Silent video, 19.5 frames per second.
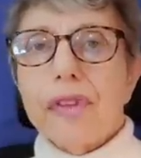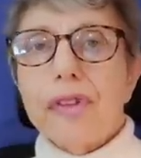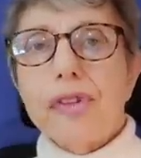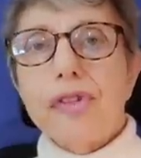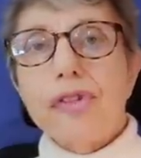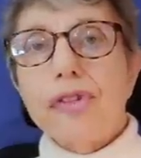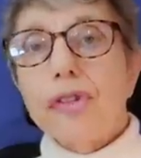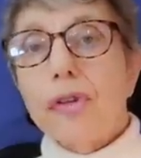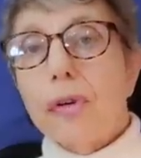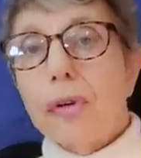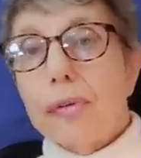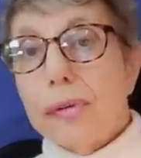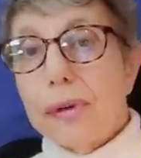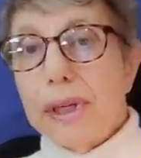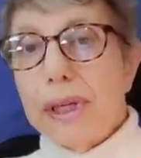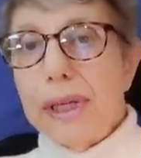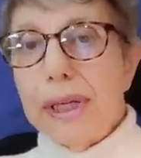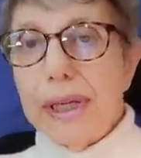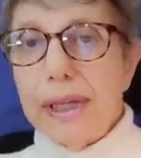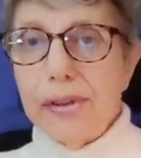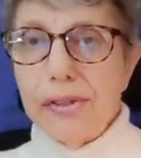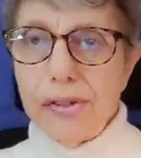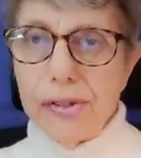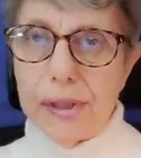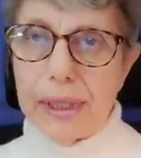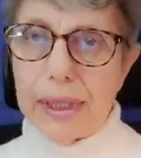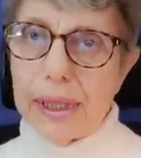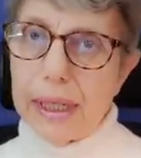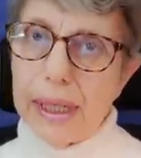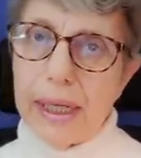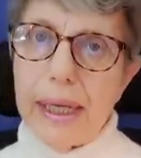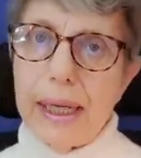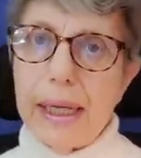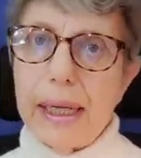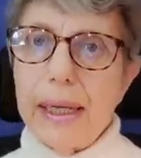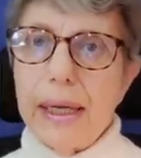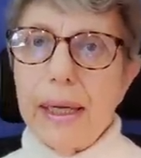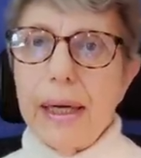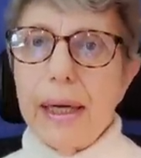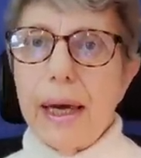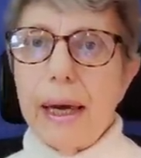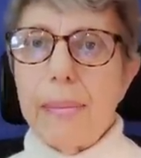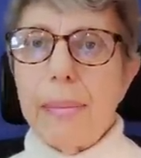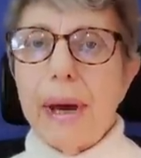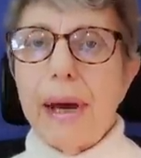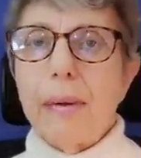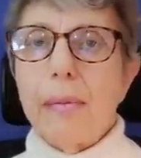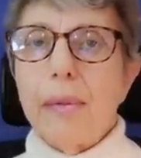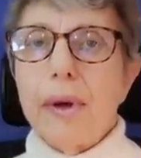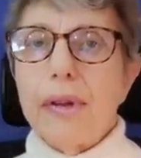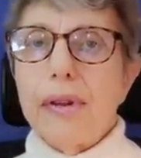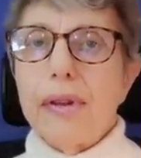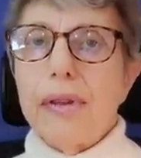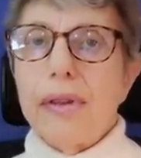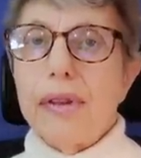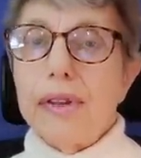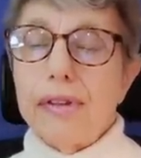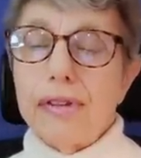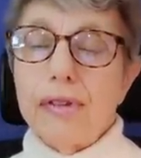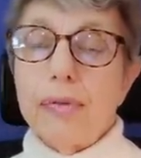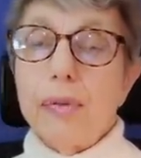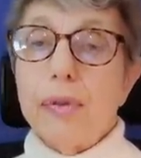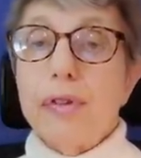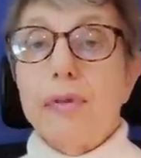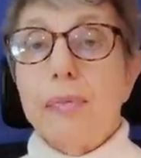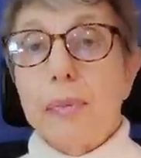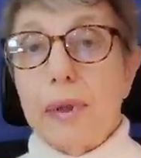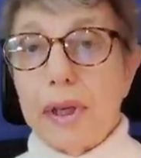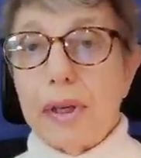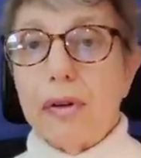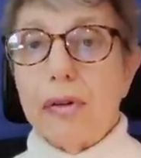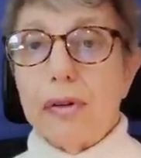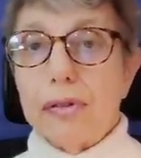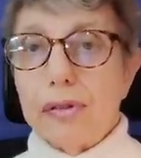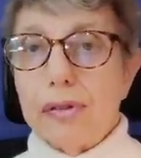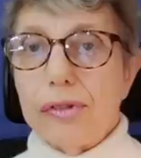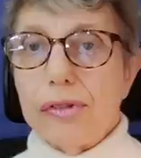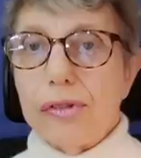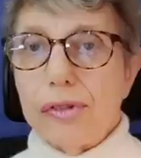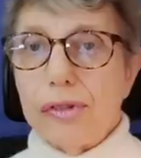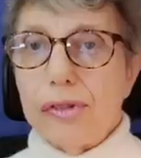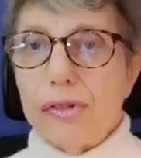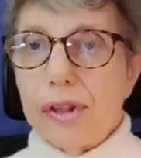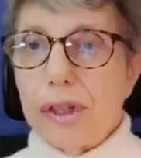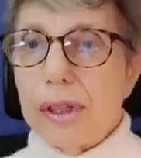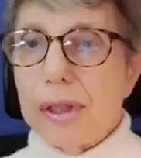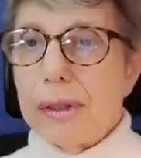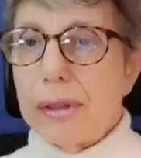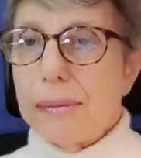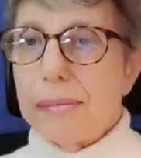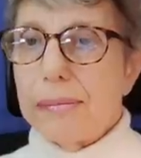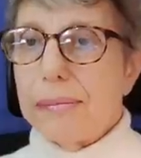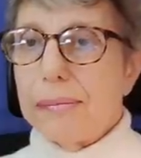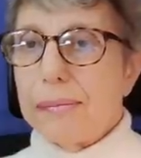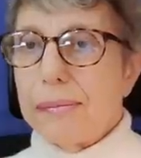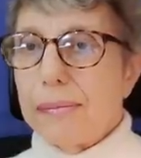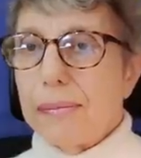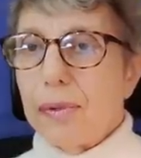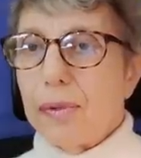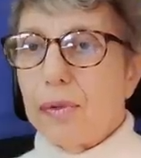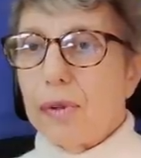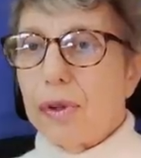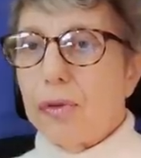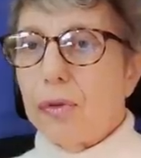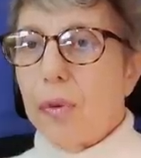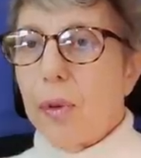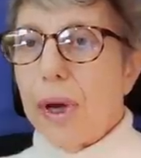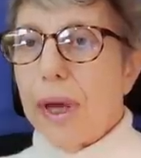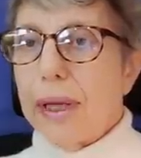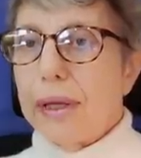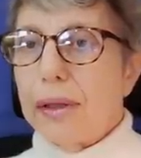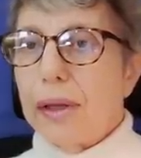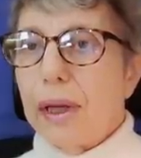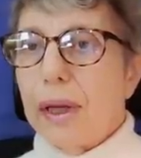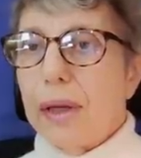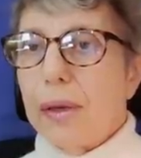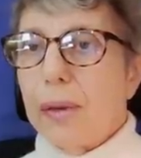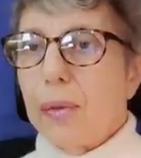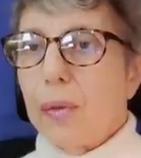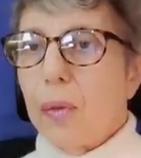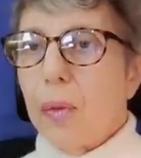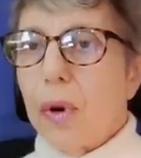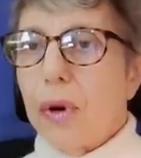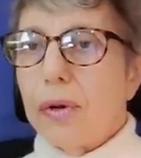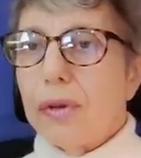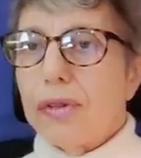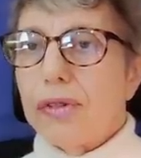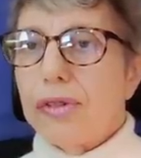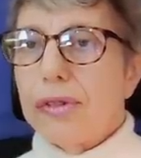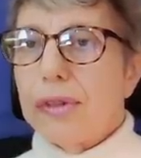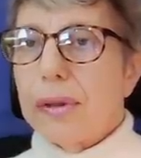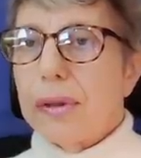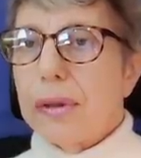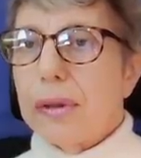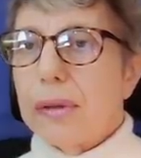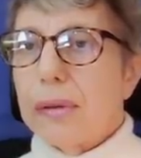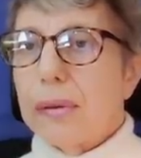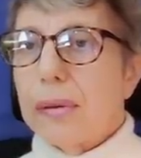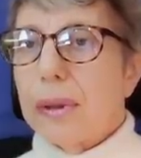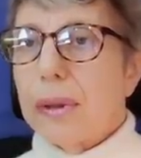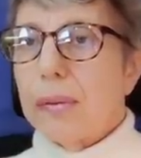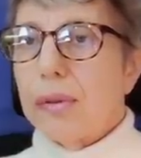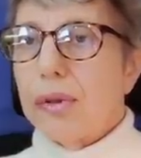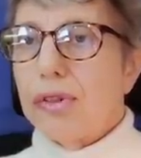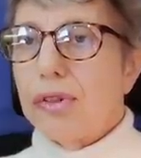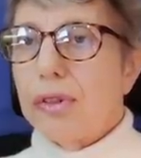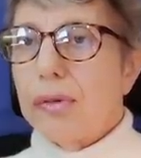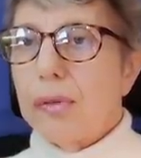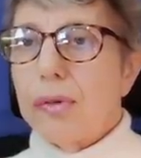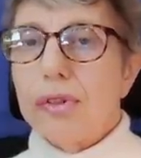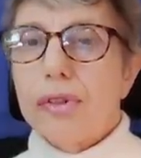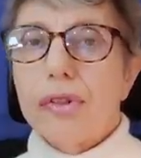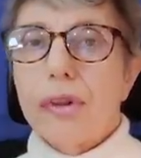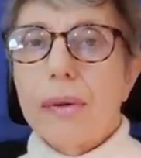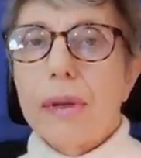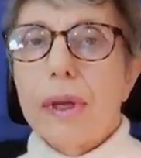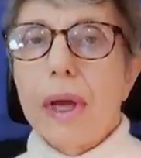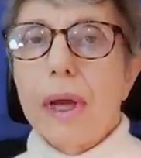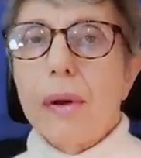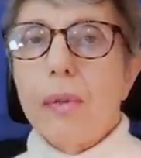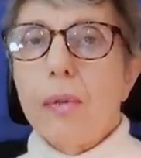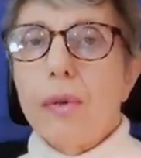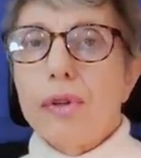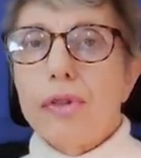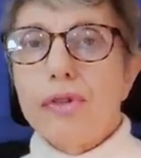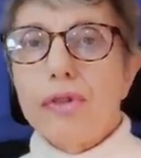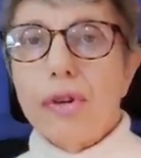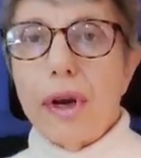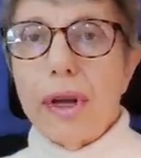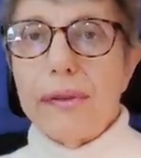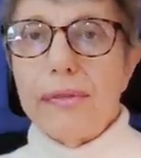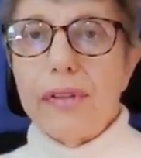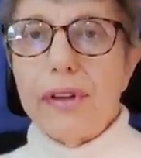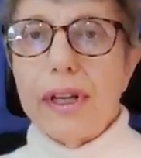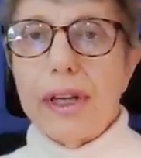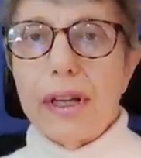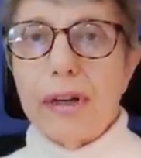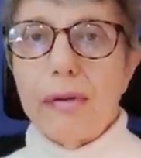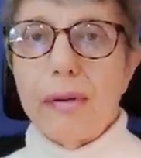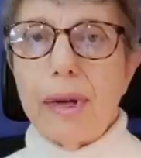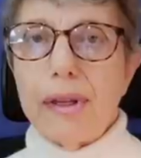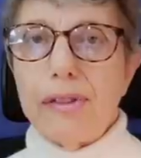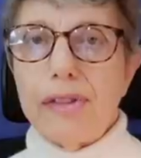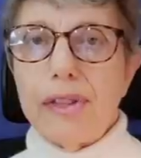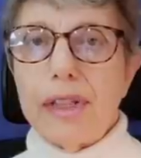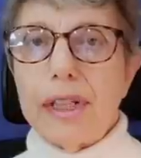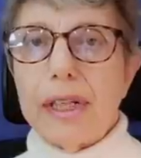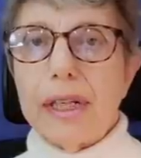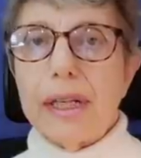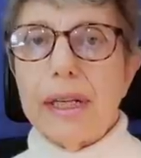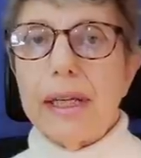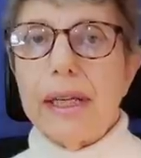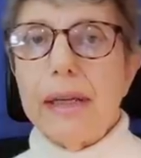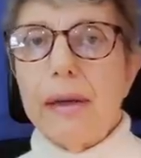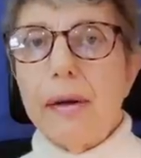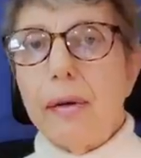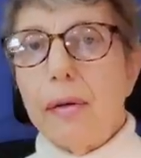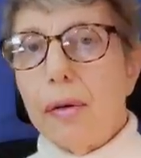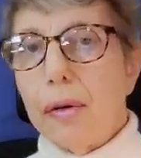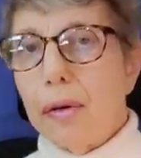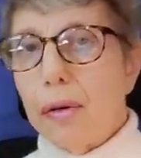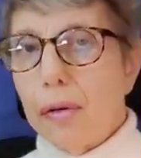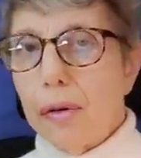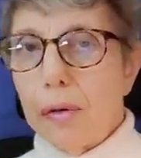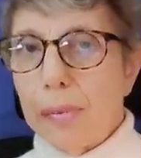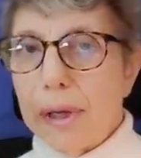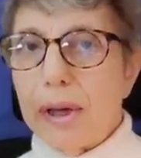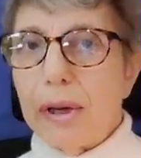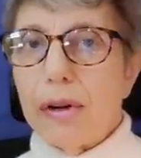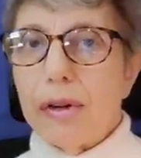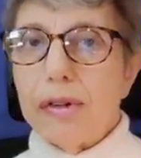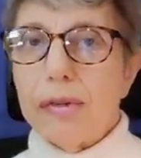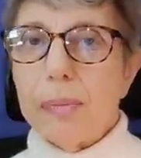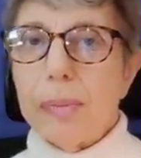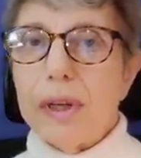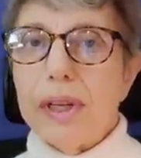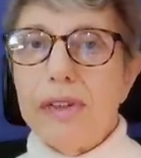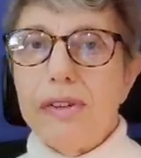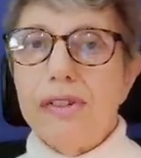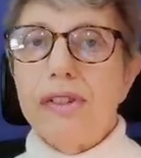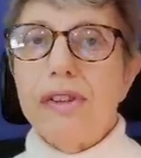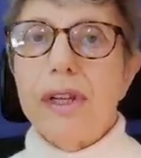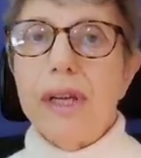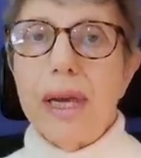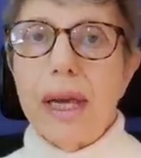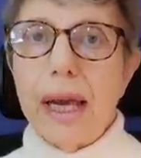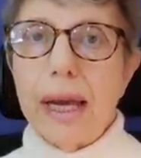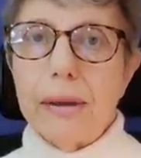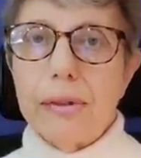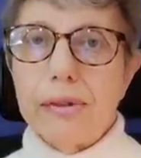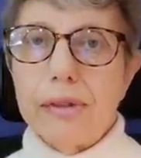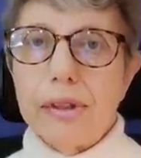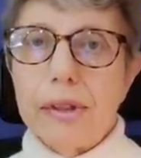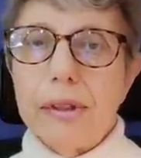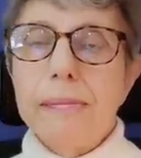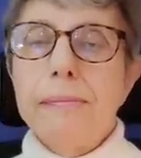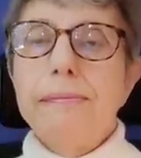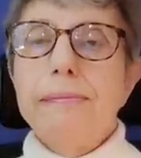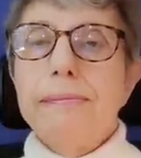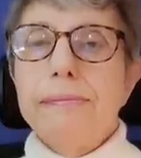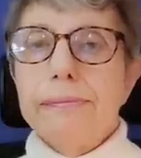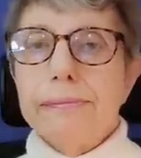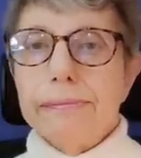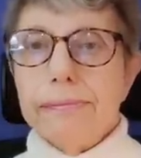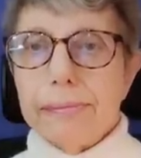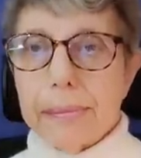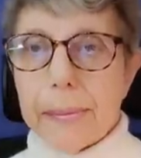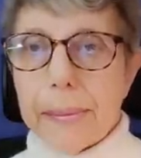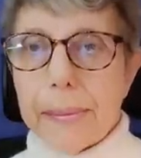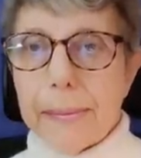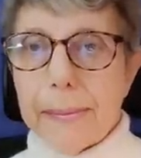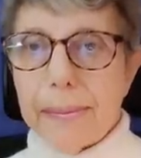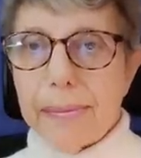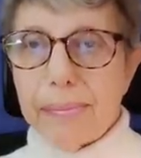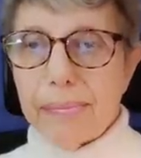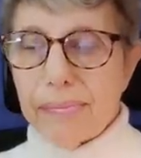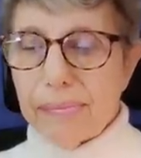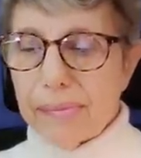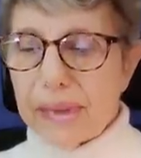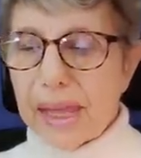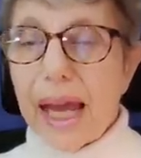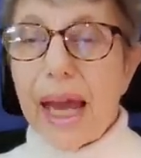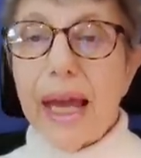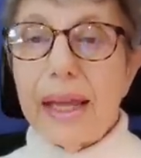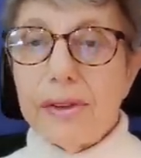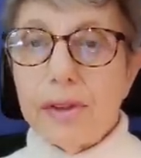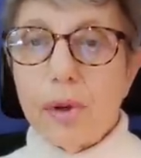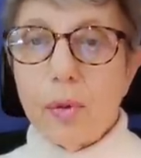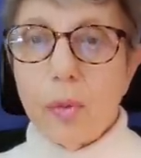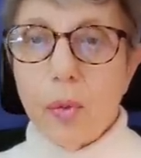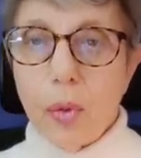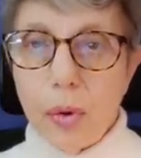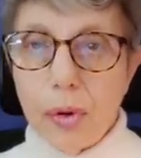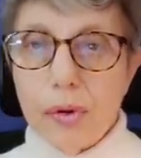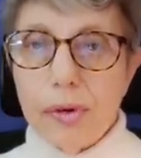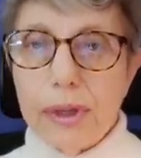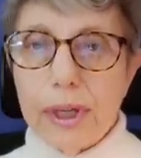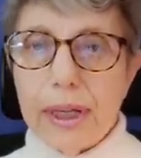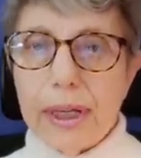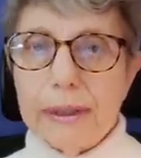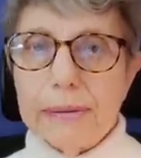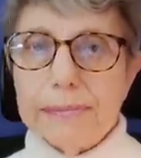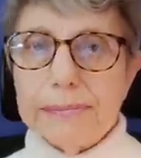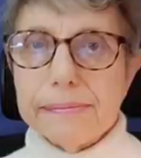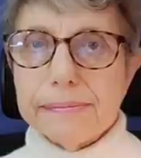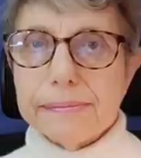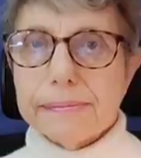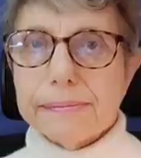The story isn't clear about whether this was because uh, Rodwan was, oh, I wish it would stop, was driving erratically or, or because PC Outen had a warning